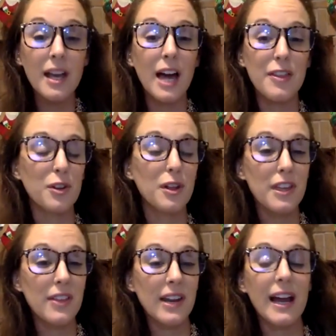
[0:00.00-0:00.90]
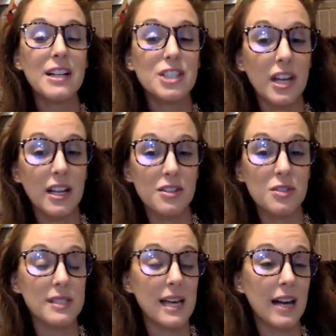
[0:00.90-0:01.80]
And the only thing that I had changed
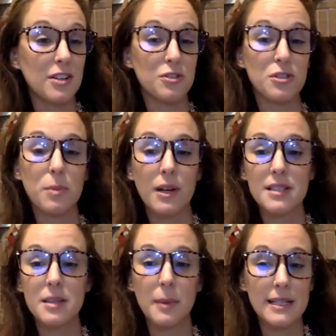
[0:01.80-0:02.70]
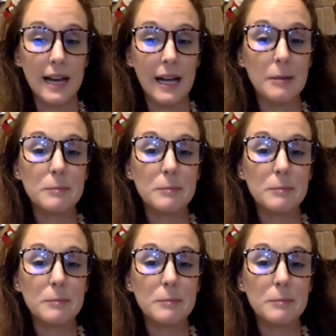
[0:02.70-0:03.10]
was adding Juice Plus to my diet.